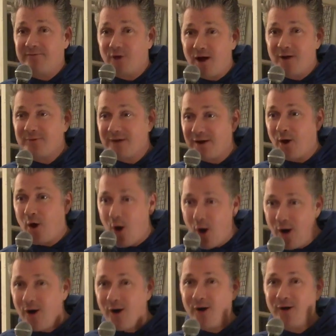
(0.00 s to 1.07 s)
I have not read
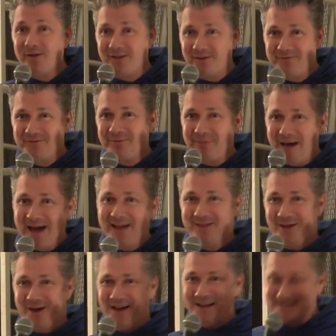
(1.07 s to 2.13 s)
all of the
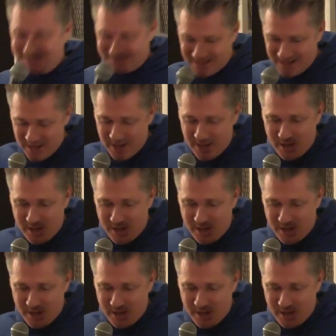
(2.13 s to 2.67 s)
bylaws,